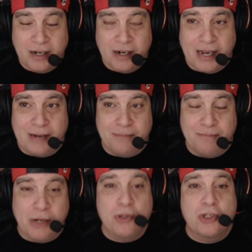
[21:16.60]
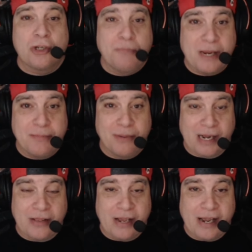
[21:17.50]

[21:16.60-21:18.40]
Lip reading: Most people out there